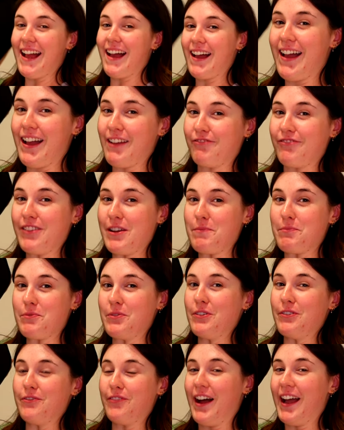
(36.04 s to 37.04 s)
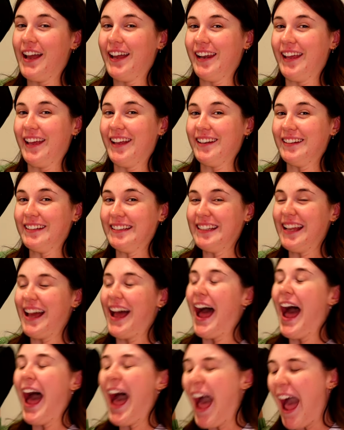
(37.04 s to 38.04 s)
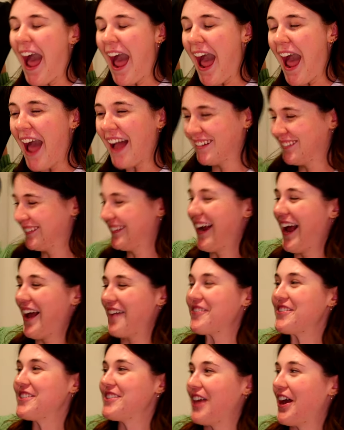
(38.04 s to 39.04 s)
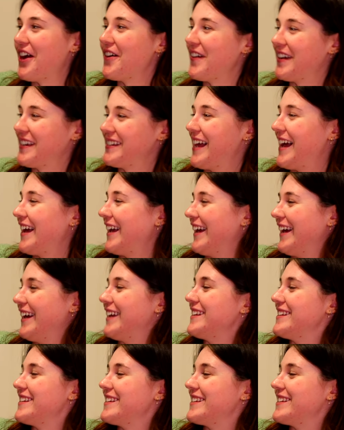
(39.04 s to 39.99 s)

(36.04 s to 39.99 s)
I've rebought a violin. Ah! I'm so excited.